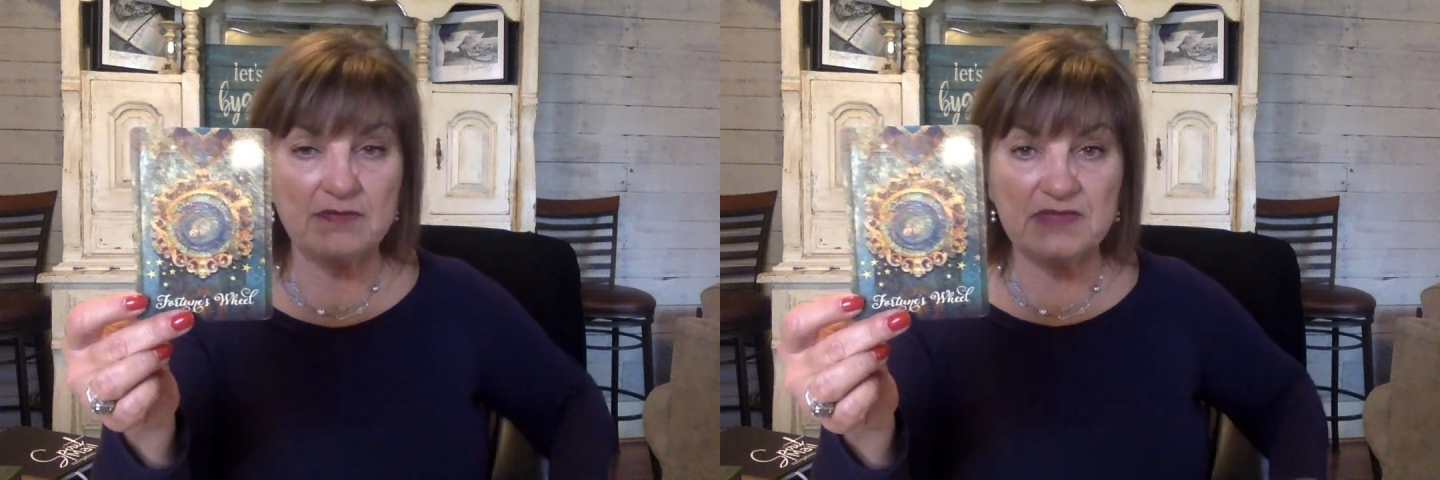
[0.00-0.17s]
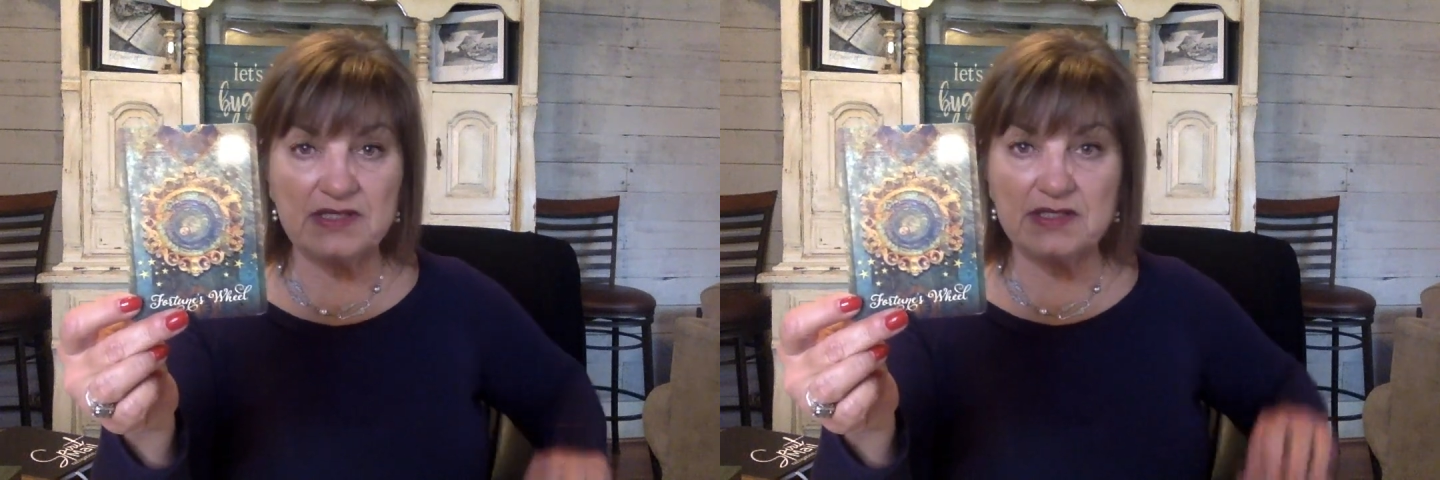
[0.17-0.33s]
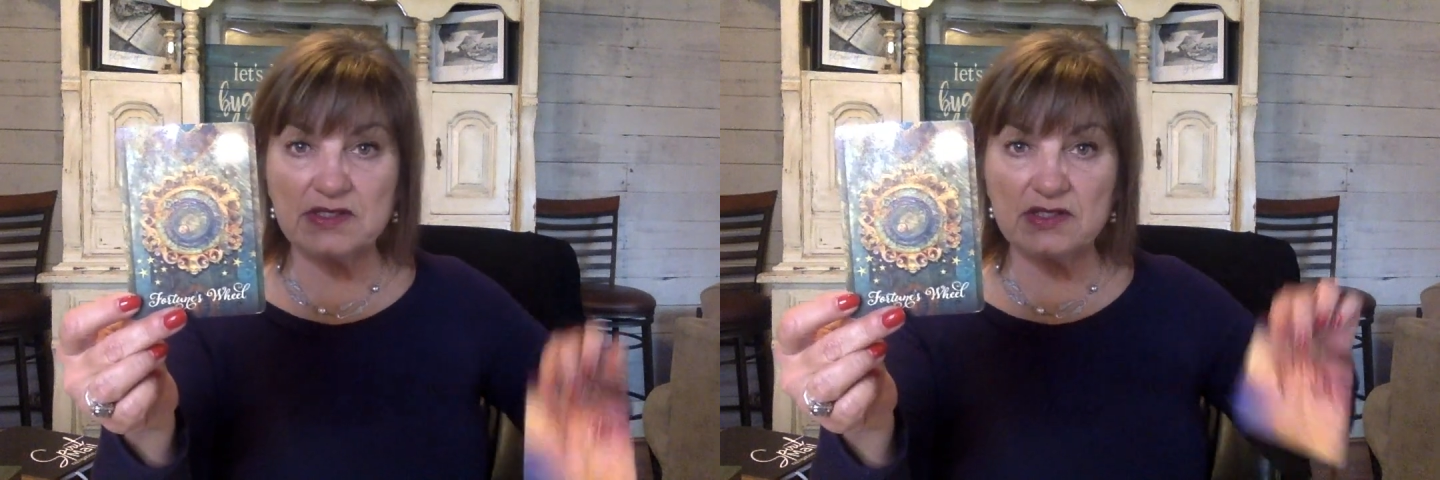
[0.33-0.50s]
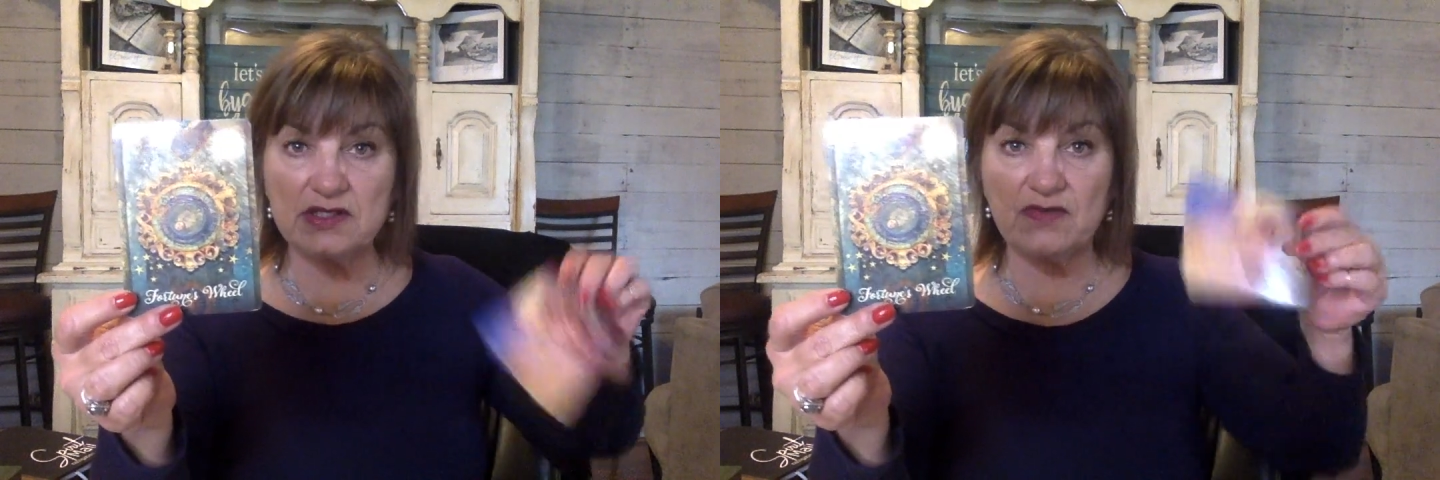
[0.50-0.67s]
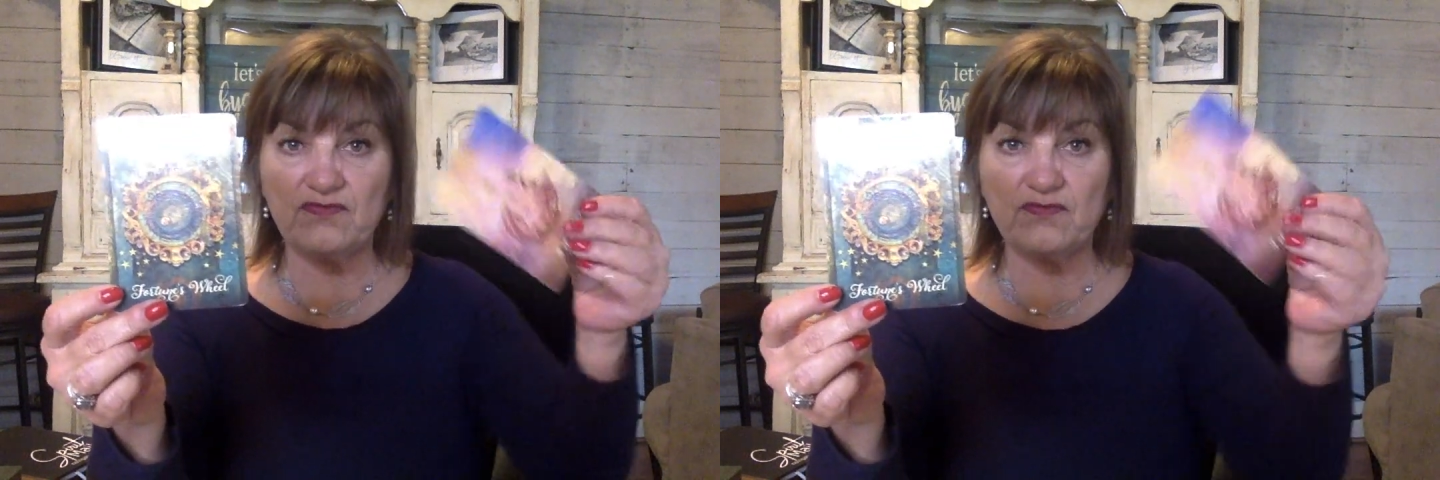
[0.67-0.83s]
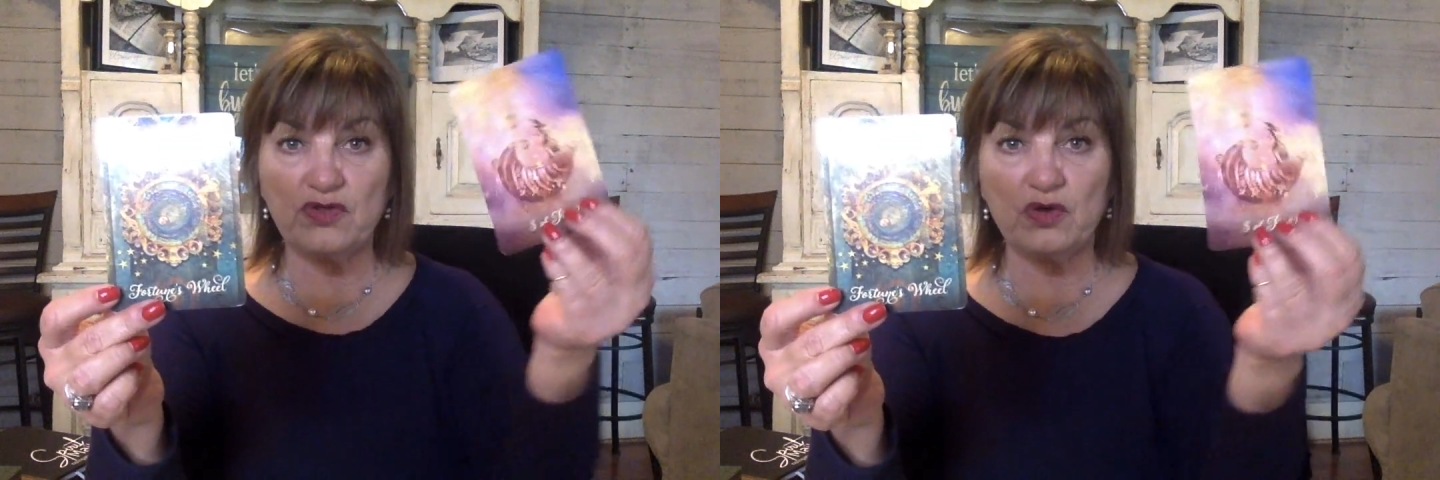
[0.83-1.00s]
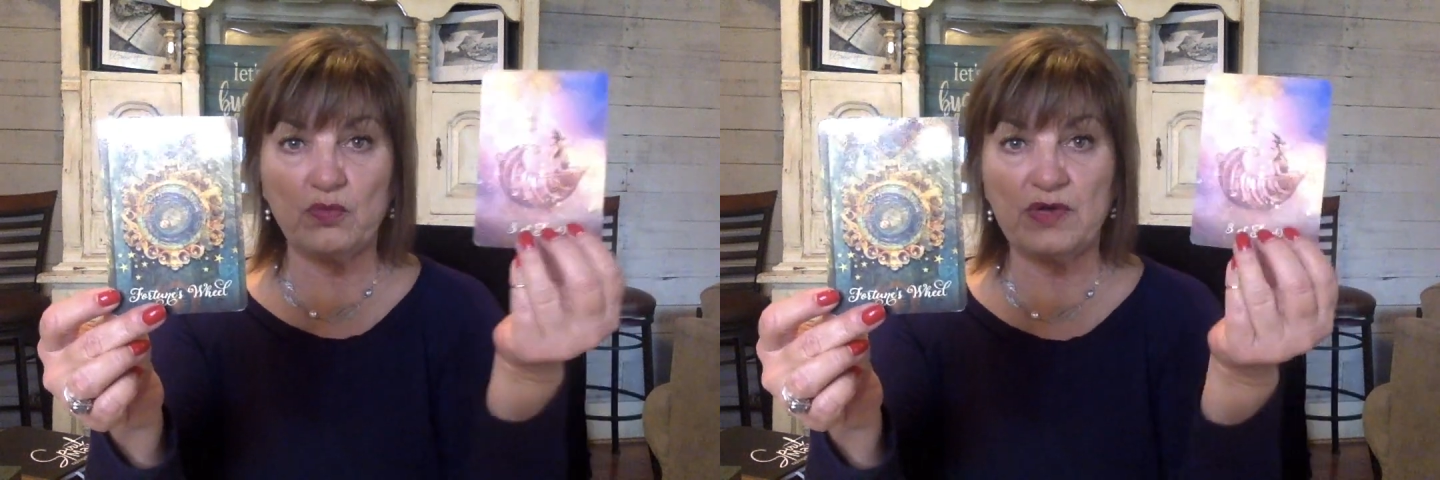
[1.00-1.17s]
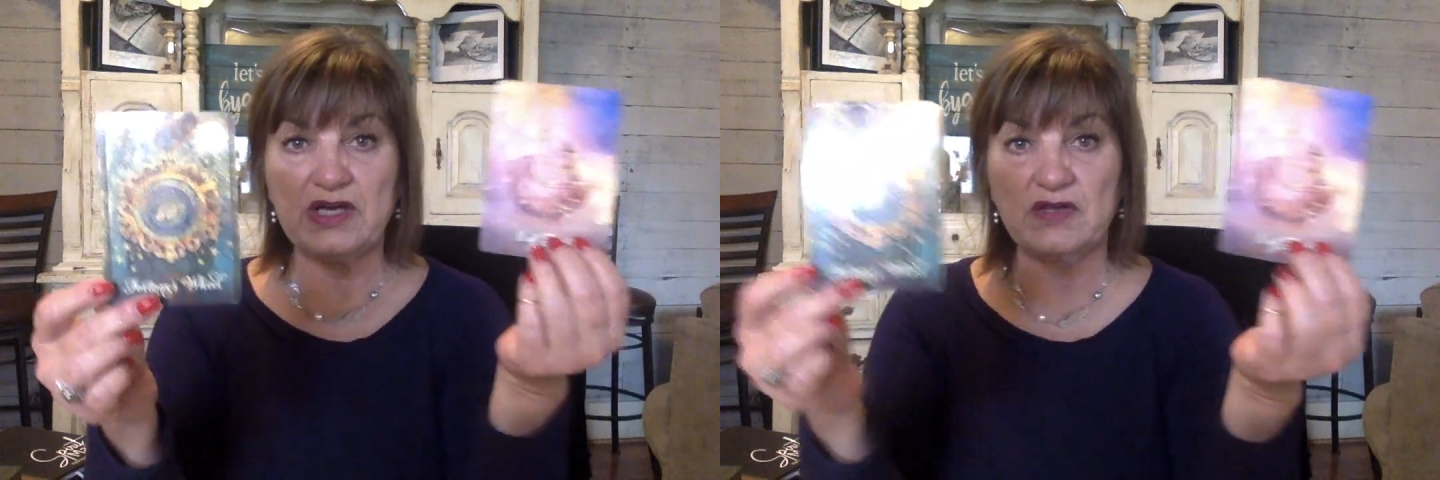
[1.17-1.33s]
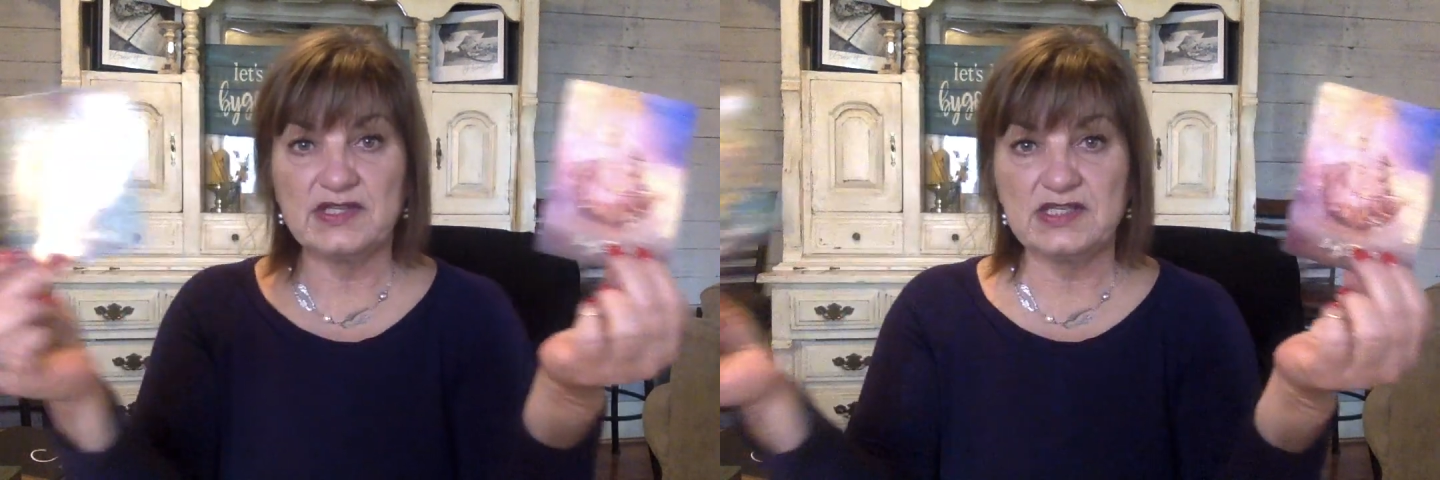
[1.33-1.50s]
This is the wheel.